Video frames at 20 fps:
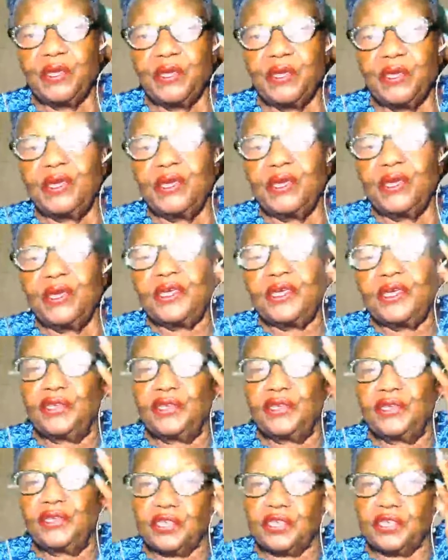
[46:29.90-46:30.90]
You just
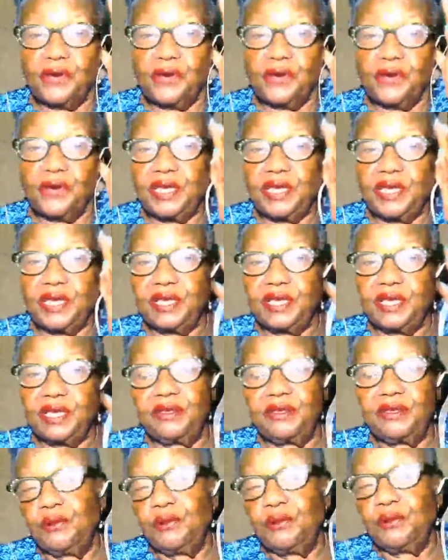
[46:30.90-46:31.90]
don't need, when
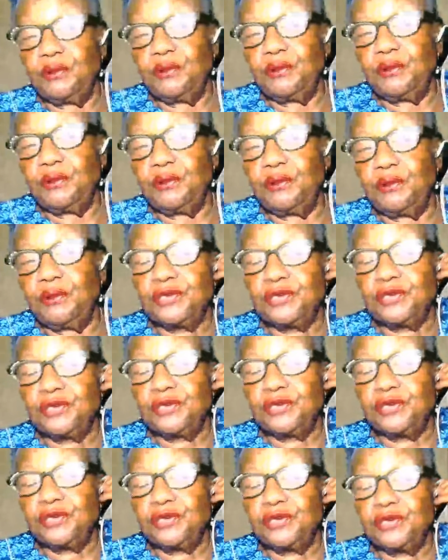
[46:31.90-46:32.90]
you're
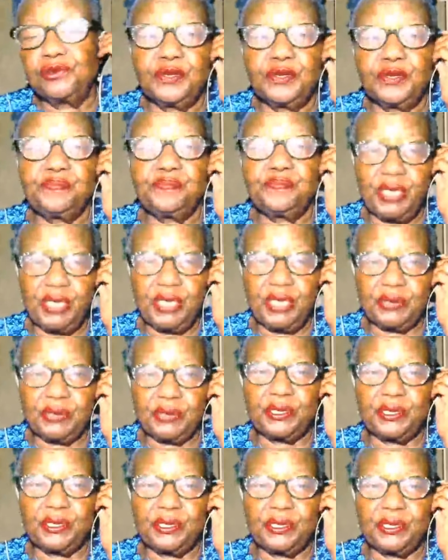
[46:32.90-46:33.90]
young,
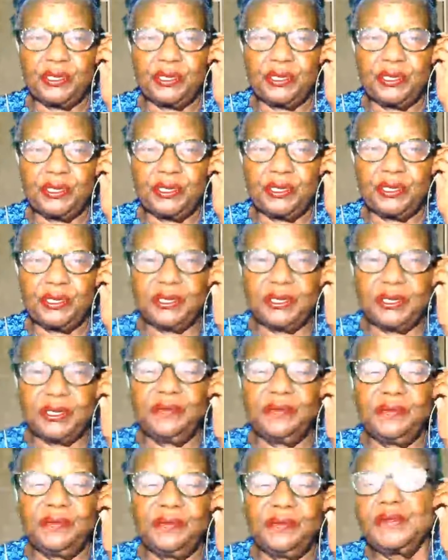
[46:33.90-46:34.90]
Mary,
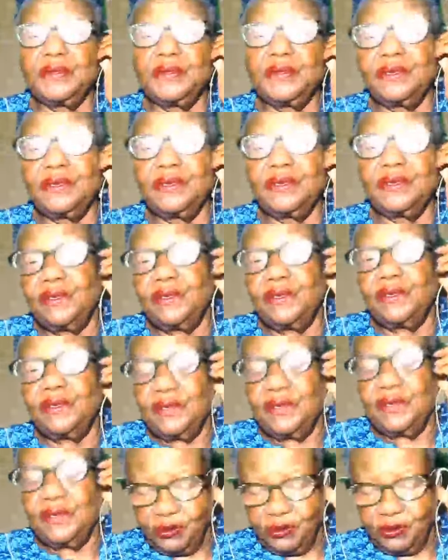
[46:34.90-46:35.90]
all you young
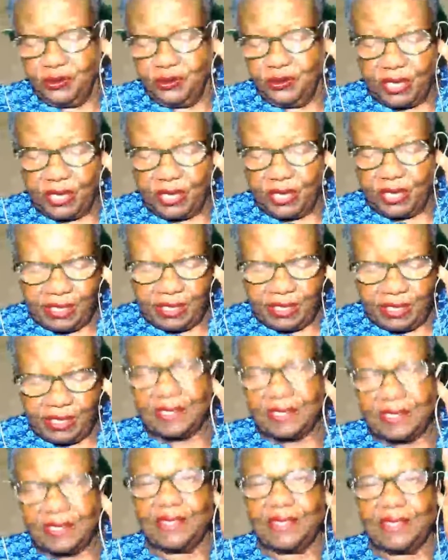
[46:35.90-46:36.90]
ladies out there, y'all
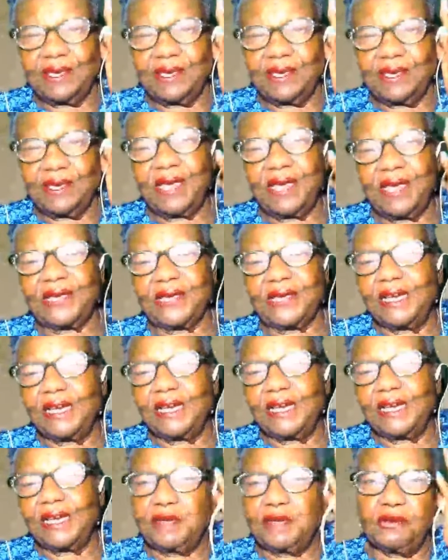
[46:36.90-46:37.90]
got a little bit more
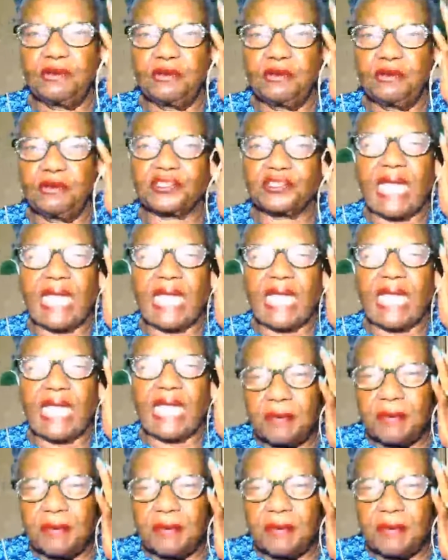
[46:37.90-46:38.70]
stamina